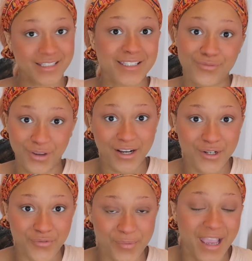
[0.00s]
this is very
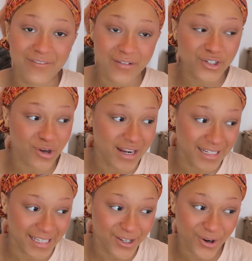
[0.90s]
new for me. I've never tried
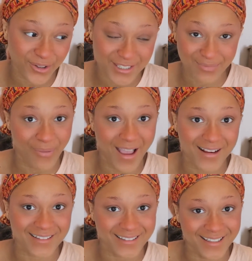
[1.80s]
an e-girl
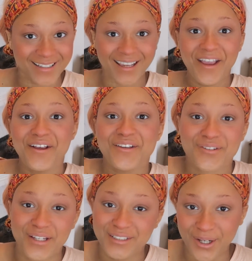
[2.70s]
inspired look,
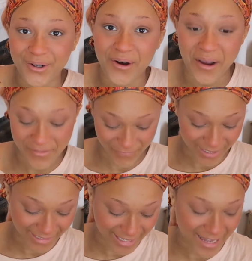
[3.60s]
so I don't know how I'm
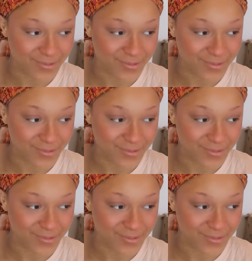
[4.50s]
feeling yet.